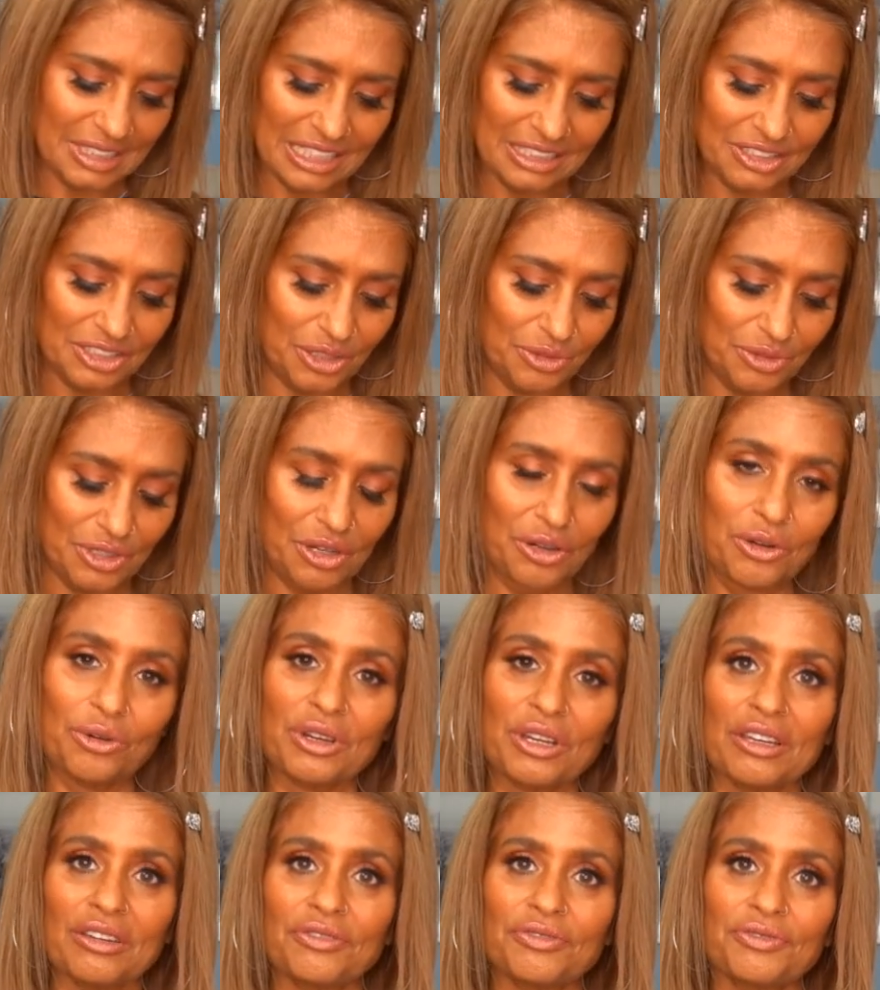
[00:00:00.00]
don't know
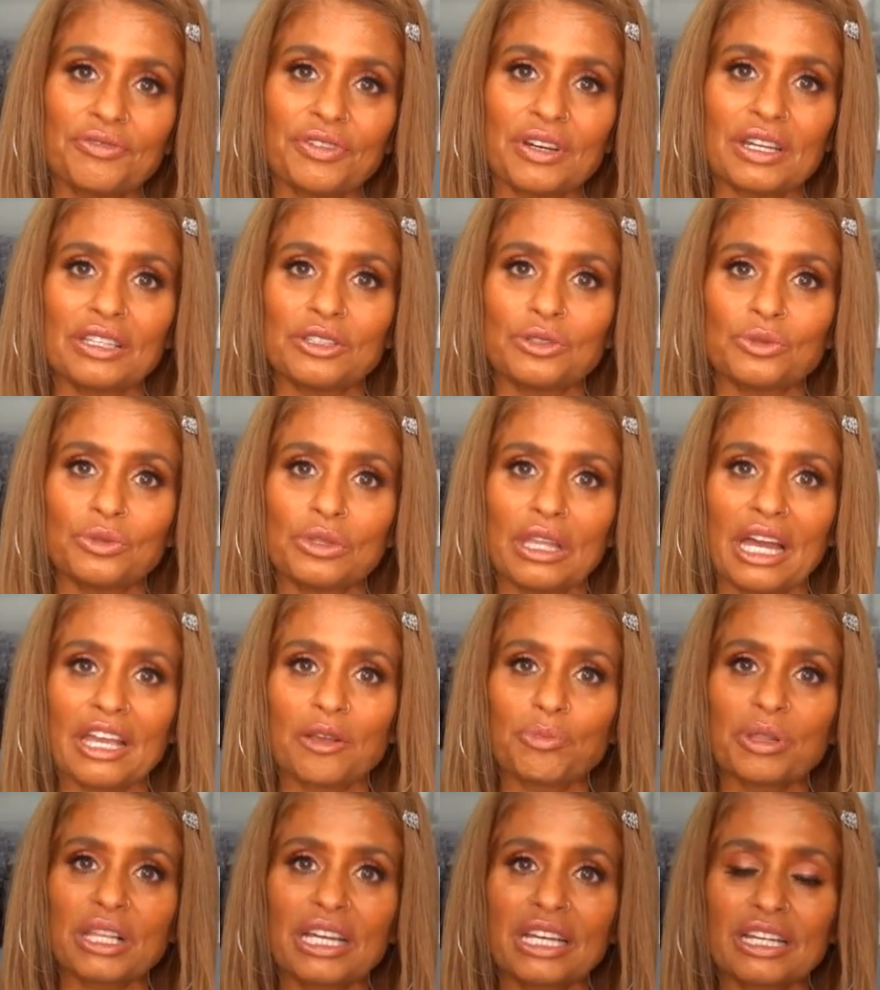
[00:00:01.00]
if you like
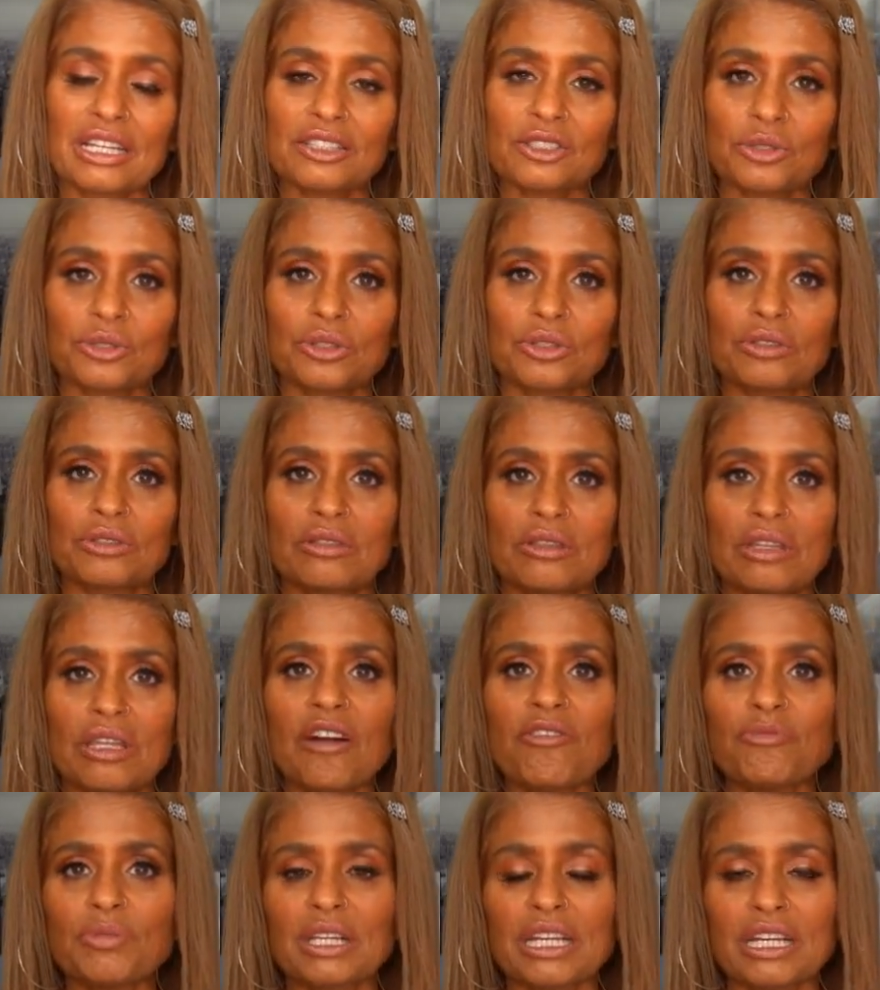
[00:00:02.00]
plants or
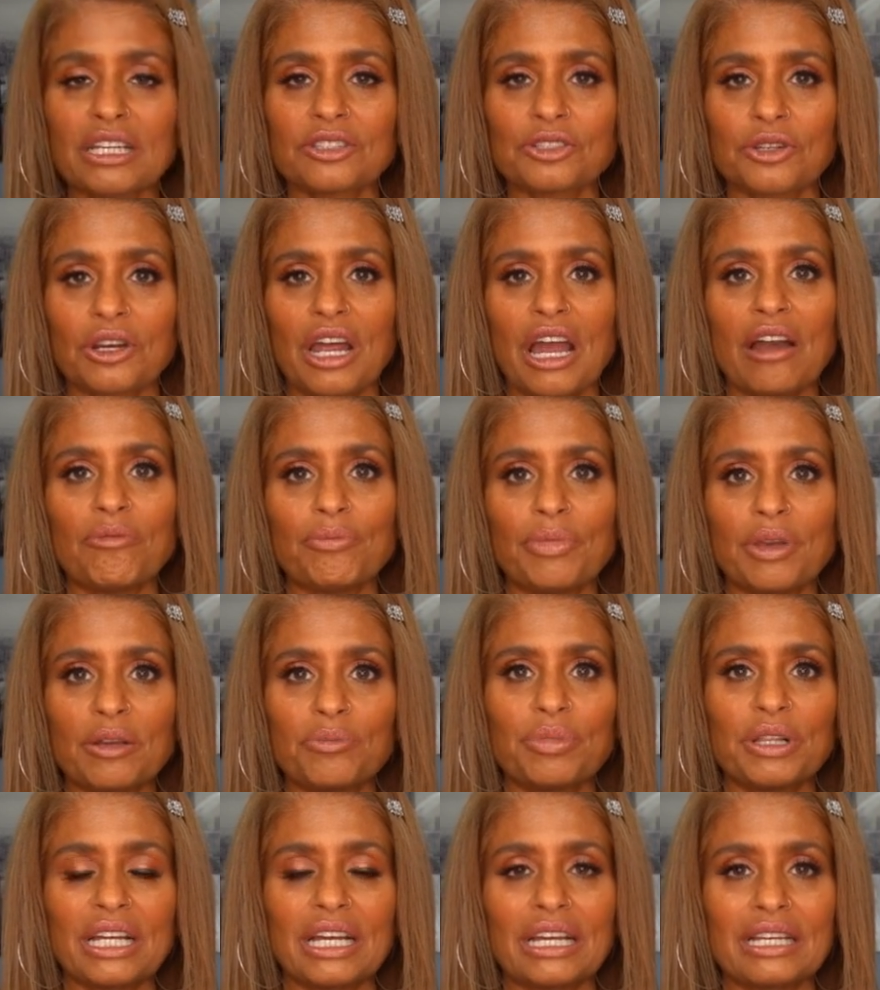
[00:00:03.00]
love plants or have
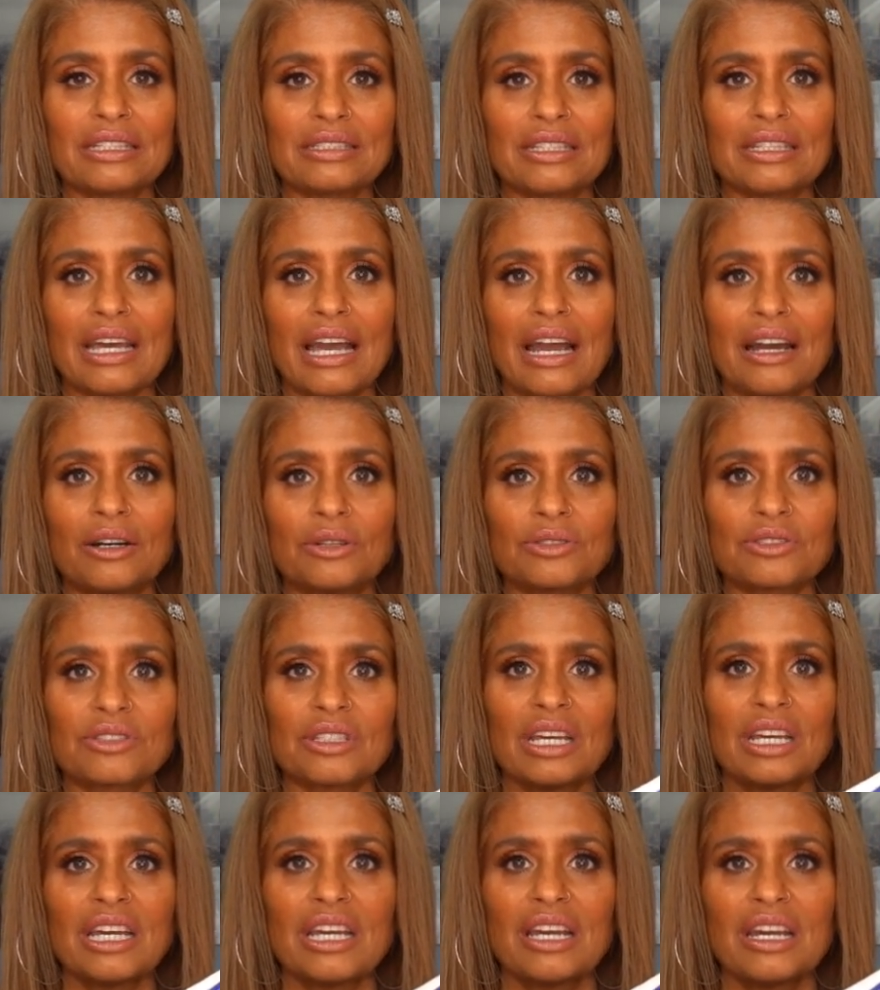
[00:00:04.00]
big plants in the house.
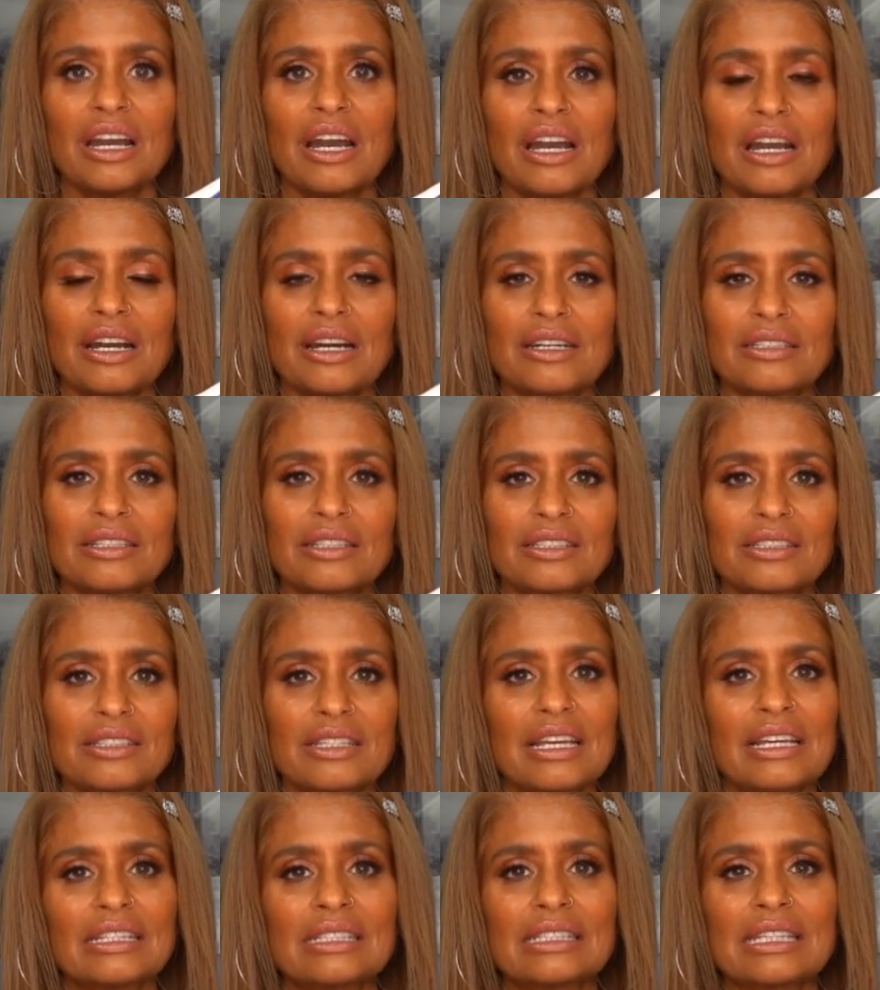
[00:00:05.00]
This
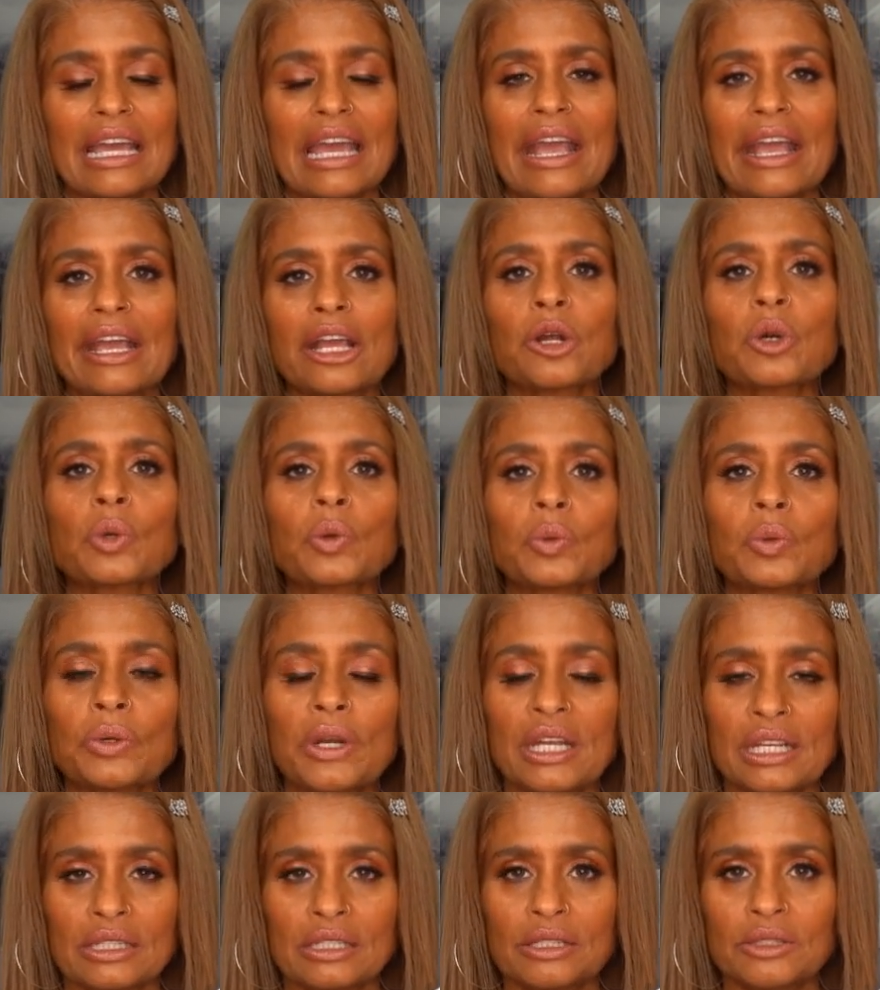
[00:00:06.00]
is a
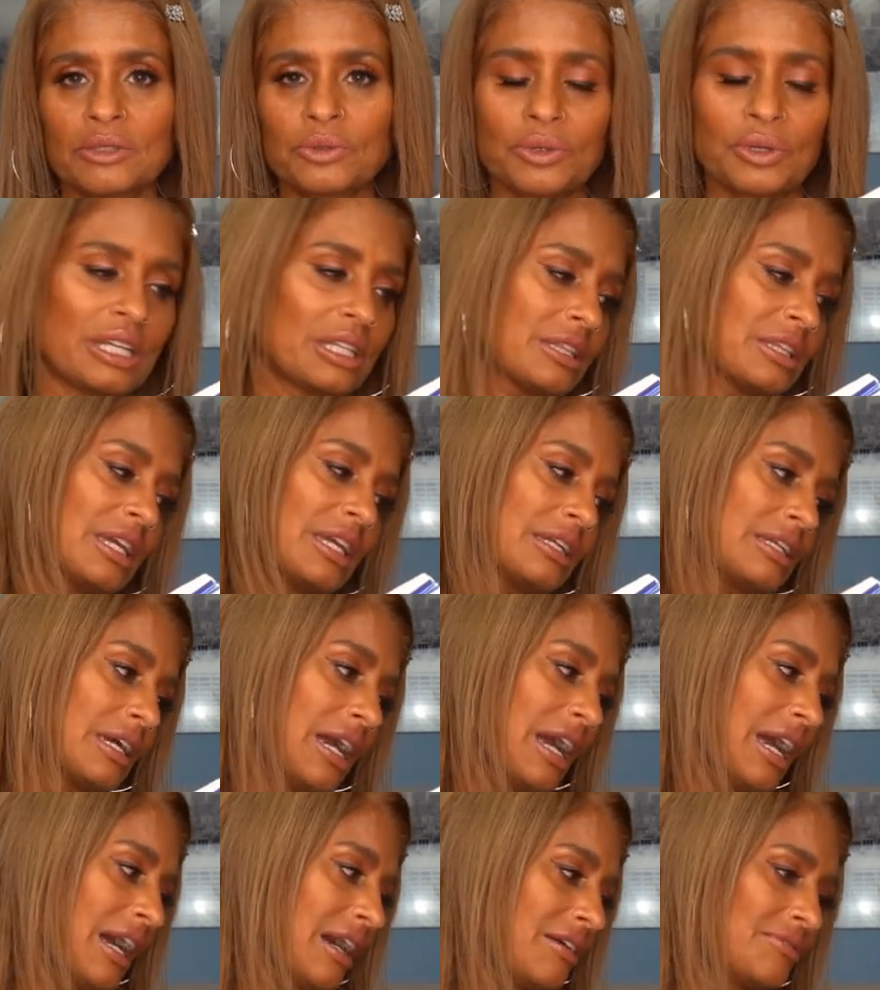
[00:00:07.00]
great thing to
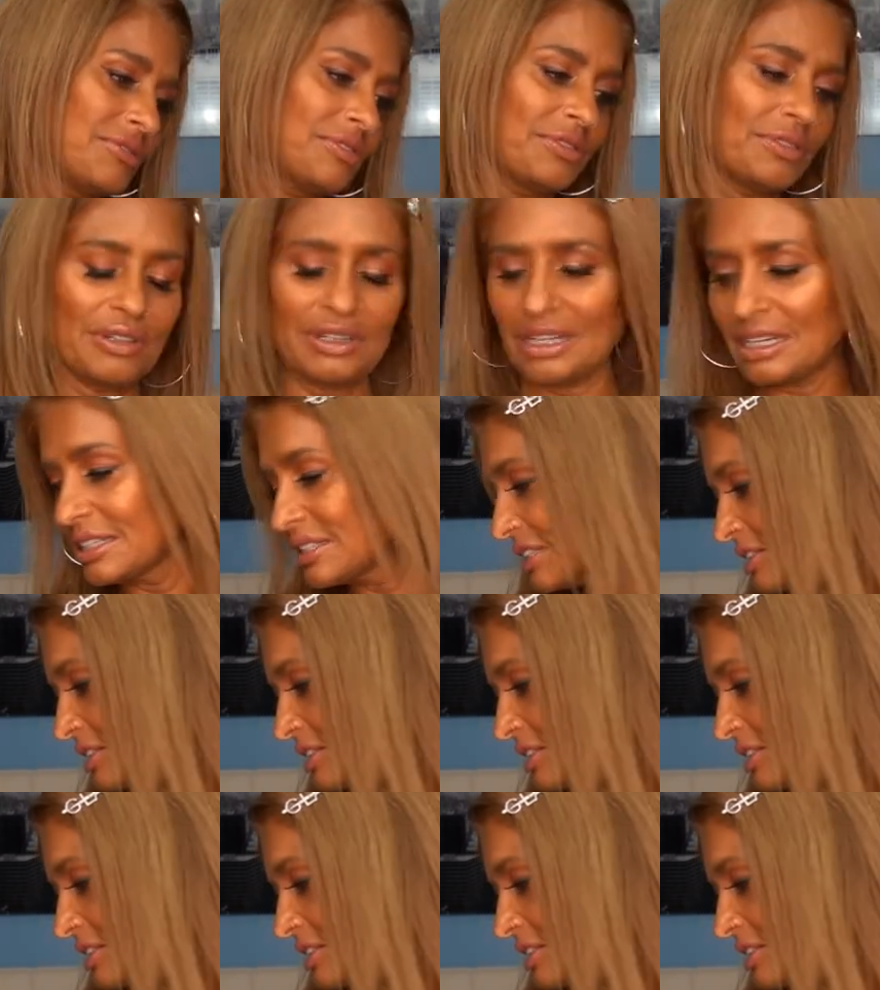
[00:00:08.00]
have. And